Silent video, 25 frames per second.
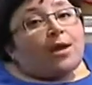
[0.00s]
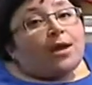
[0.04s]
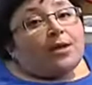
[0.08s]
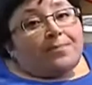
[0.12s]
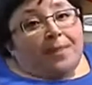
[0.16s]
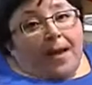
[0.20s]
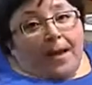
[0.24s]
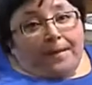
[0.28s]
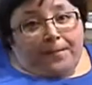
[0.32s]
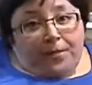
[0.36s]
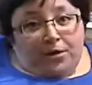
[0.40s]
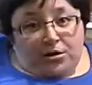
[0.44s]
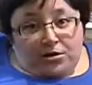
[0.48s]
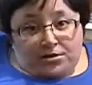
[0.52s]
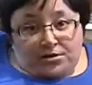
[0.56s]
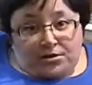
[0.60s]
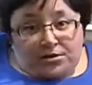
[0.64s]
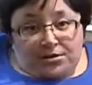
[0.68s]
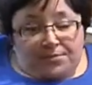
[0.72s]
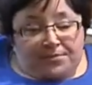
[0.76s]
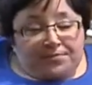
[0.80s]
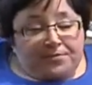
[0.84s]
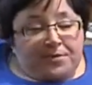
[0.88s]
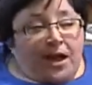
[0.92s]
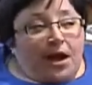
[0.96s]
red
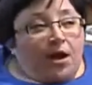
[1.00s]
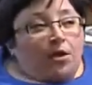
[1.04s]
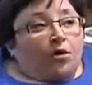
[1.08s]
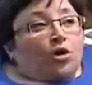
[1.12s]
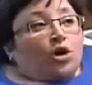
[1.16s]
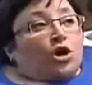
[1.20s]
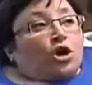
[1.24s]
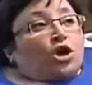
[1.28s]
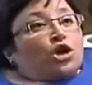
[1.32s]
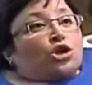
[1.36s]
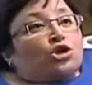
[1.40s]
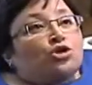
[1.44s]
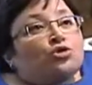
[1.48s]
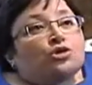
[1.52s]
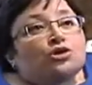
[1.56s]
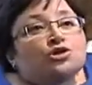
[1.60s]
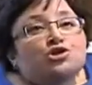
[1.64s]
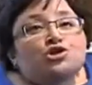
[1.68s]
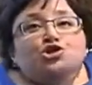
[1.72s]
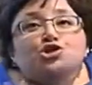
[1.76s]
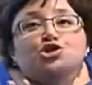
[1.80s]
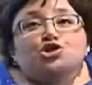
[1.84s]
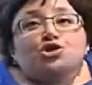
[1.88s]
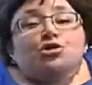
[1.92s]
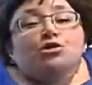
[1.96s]
peppers. Now, you can
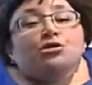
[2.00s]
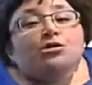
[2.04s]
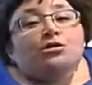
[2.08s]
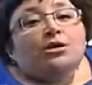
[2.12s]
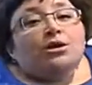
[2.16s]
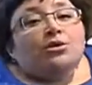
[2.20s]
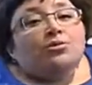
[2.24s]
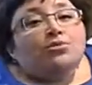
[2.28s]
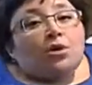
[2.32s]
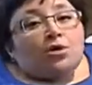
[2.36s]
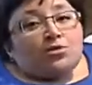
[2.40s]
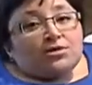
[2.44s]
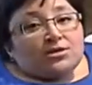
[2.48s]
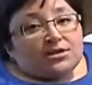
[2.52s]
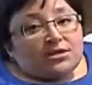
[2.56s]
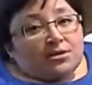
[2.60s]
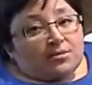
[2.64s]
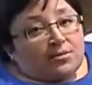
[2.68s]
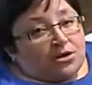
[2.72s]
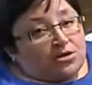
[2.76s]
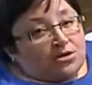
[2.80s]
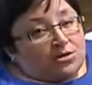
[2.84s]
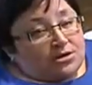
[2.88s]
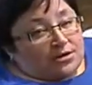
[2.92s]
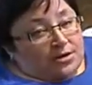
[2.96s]
certainly roast
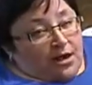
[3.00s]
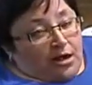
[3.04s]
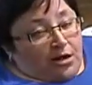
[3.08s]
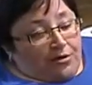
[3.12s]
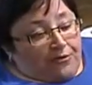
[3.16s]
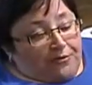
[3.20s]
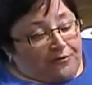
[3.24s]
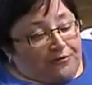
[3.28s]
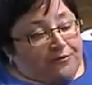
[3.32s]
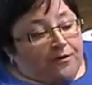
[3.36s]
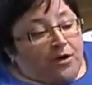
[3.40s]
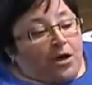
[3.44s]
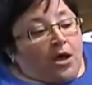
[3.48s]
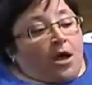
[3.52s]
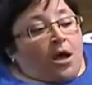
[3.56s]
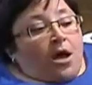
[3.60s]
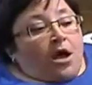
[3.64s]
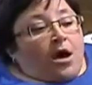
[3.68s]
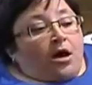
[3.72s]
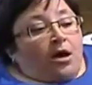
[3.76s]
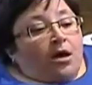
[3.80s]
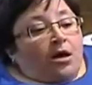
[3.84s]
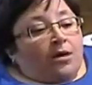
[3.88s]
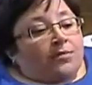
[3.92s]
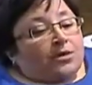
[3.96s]
them yourself
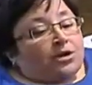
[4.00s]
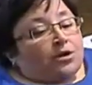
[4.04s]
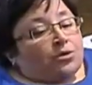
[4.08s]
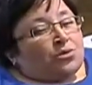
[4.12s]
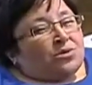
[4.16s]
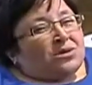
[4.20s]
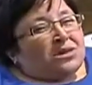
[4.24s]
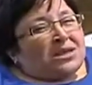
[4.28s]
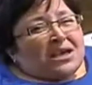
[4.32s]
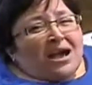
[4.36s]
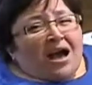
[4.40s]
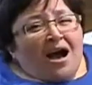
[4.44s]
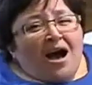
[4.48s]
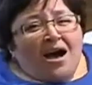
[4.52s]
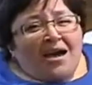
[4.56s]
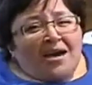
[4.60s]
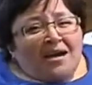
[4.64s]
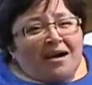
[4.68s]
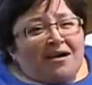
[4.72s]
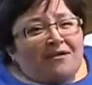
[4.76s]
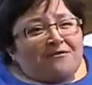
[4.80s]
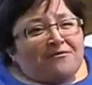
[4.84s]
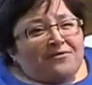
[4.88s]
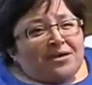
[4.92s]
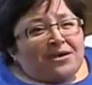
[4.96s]
in a really
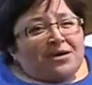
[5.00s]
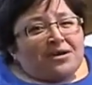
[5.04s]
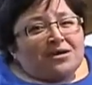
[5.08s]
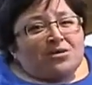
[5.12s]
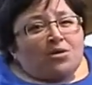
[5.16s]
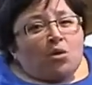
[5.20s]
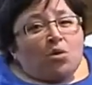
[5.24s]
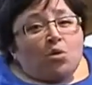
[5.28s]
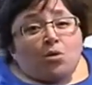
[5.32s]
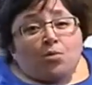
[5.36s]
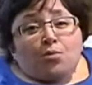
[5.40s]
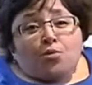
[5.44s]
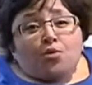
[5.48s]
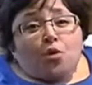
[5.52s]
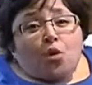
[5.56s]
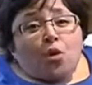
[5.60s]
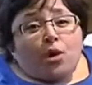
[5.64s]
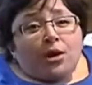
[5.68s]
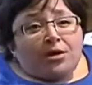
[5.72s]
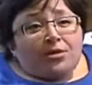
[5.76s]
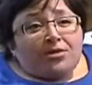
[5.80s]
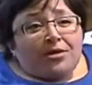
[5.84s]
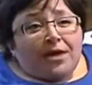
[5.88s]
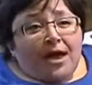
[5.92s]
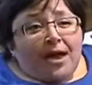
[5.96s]
high oven or
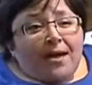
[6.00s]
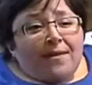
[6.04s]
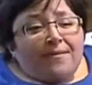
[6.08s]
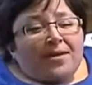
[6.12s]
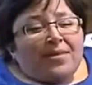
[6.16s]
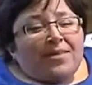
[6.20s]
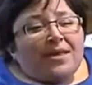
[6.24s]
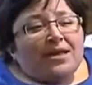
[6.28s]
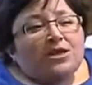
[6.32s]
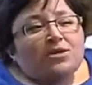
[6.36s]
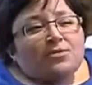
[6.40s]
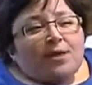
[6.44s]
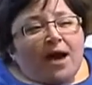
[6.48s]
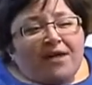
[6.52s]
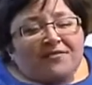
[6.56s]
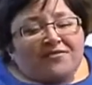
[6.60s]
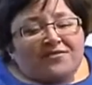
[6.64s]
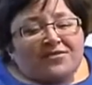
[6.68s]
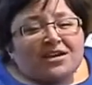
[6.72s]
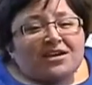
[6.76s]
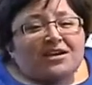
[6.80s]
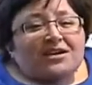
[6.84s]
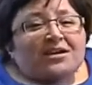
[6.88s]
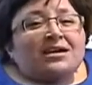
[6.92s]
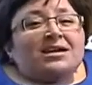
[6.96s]
broil them, and then you
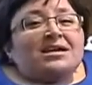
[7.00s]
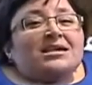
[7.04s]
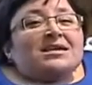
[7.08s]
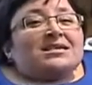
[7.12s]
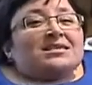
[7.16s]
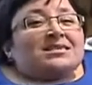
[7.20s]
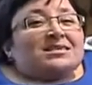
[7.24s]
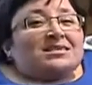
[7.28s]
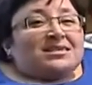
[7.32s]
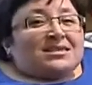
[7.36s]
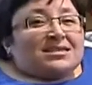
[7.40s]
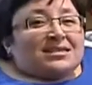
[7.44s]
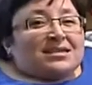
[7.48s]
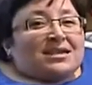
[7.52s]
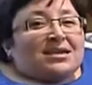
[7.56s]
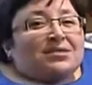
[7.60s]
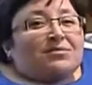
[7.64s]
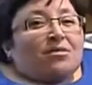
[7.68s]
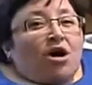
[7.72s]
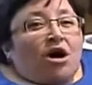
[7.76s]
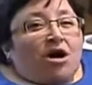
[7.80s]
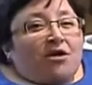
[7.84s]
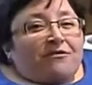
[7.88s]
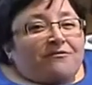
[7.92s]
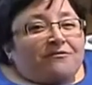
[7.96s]
have to
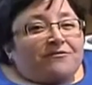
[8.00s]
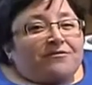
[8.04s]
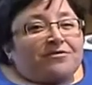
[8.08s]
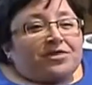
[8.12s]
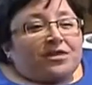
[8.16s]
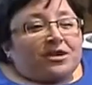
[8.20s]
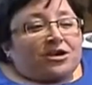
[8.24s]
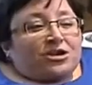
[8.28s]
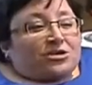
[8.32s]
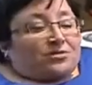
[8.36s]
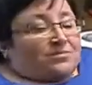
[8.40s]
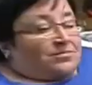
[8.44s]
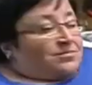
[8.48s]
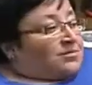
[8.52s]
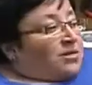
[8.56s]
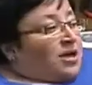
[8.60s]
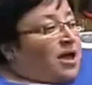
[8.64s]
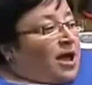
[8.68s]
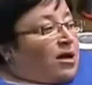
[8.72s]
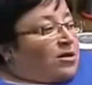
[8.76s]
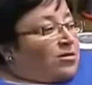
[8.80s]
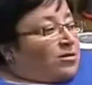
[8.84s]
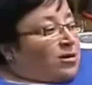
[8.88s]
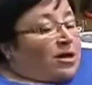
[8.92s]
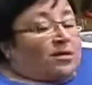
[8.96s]
steam off the
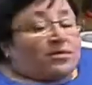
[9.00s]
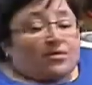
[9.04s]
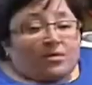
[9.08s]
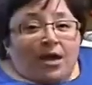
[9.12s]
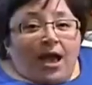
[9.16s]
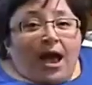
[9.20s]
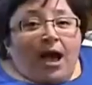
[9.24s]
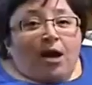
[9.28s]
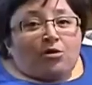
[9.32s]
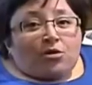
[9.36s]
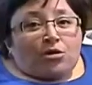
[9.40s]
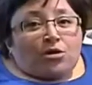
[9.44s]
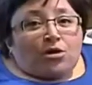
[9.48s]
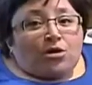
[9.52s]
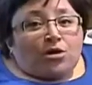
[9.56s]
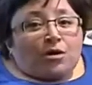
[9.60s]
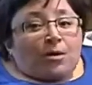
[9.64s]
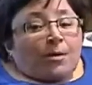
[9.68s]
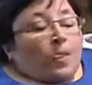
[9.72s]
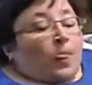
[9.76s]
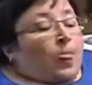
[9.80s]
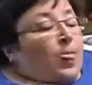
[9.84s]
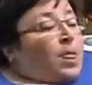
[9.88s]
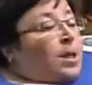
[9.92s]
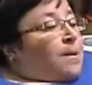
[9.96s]

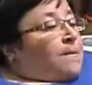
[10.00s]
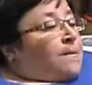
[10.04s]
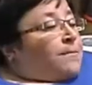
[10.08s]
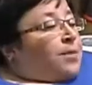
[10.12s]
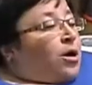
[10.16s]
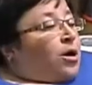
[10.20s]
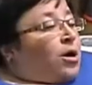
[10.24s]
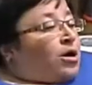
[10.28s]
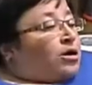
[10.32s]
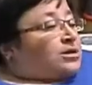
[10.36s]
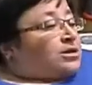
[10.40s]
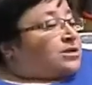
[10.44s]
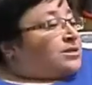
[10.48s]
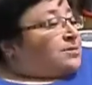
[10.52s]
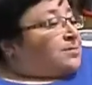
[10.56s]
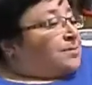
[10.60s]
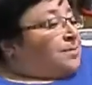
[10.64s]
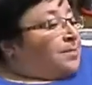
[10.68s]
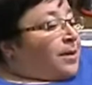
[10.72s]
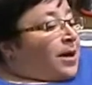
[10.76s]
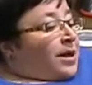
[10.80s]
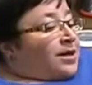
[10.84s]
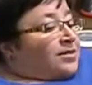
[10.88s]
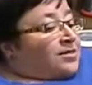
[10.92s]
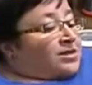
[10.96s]
outer part,
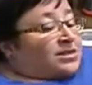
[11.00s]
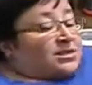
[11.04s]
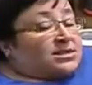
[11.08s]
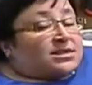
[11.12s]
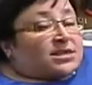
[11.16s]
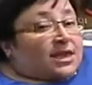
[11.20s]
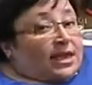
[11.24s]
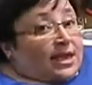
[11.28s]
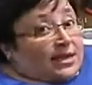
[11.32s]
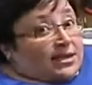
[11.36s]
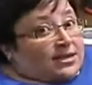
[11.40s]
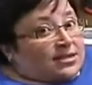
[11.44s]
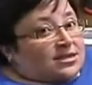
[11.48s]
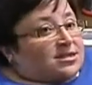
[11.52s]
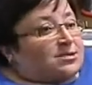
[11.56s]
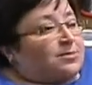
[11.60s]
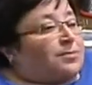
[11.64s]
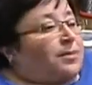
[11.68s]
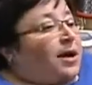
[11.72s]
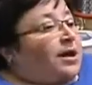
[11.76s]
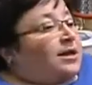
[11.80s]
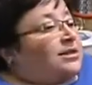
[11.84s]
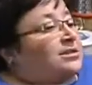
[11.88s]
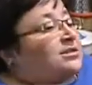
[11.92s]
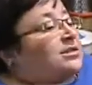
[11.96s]
the skins,
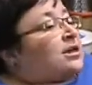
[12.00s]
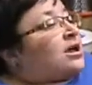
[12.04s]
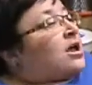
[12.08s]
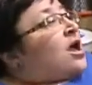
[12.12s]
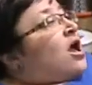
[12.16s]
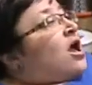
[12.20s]
but